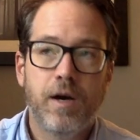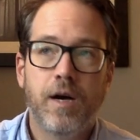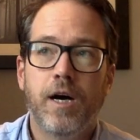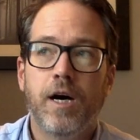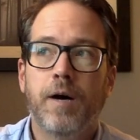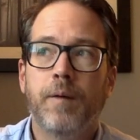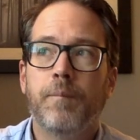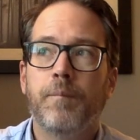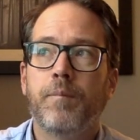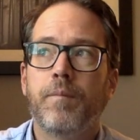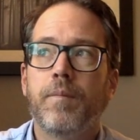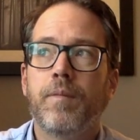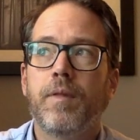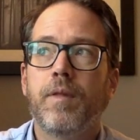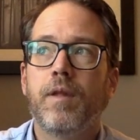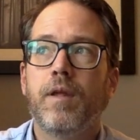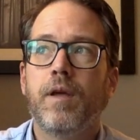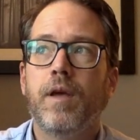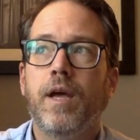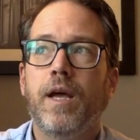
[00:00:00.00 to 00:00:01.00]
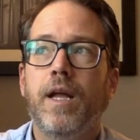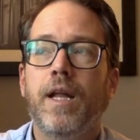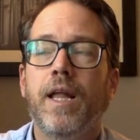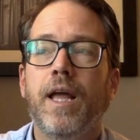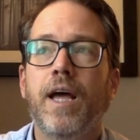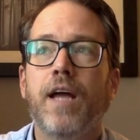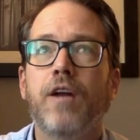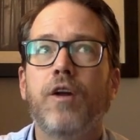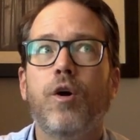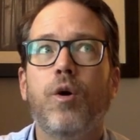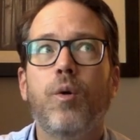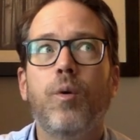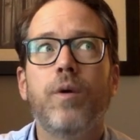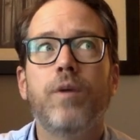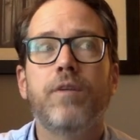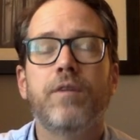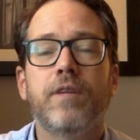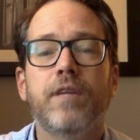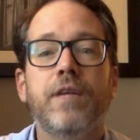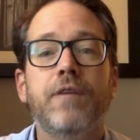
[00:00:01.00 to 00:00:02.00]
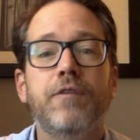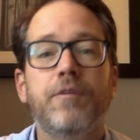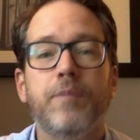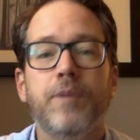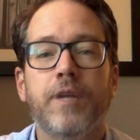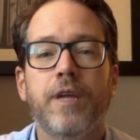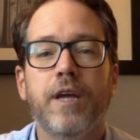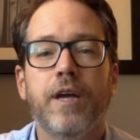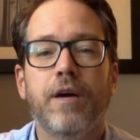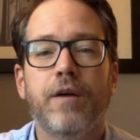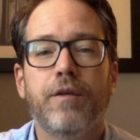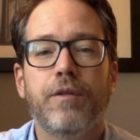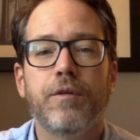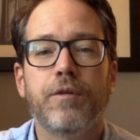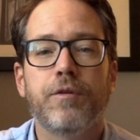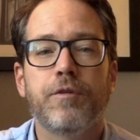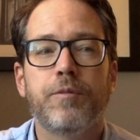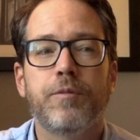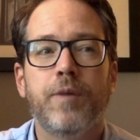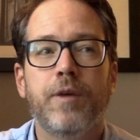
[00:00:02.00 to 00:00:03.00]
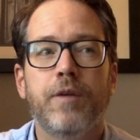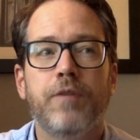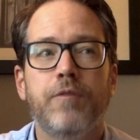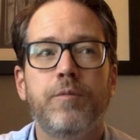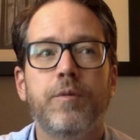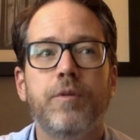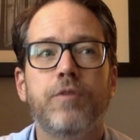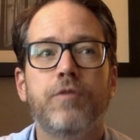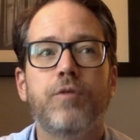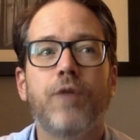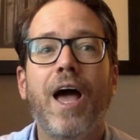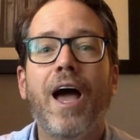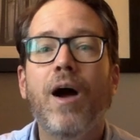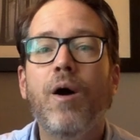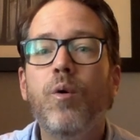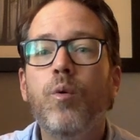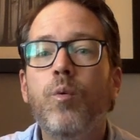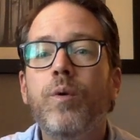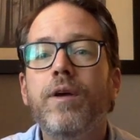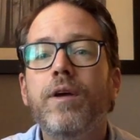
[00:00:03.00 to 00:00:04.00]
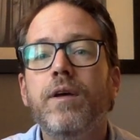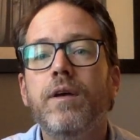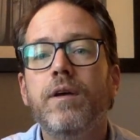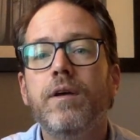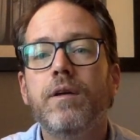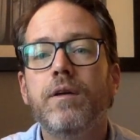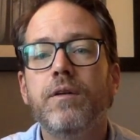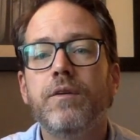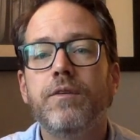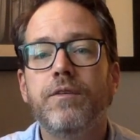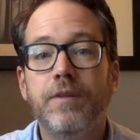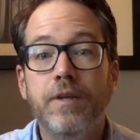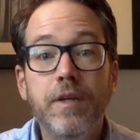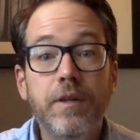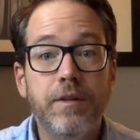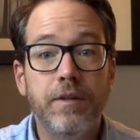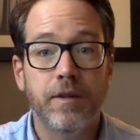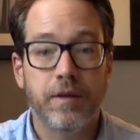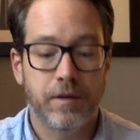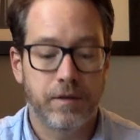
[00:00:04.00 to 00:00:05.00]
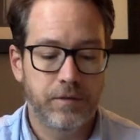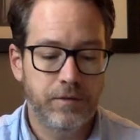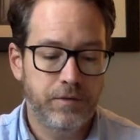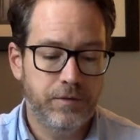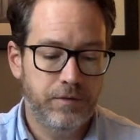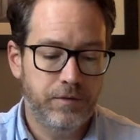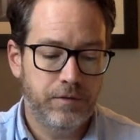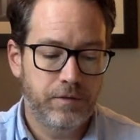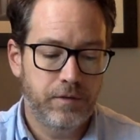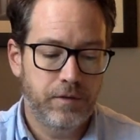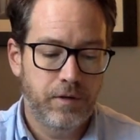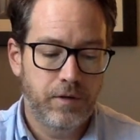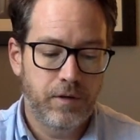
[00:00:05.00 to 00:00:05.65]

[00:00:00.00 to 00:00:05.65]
Um, and that always leaves me in a healthier space because how we see things,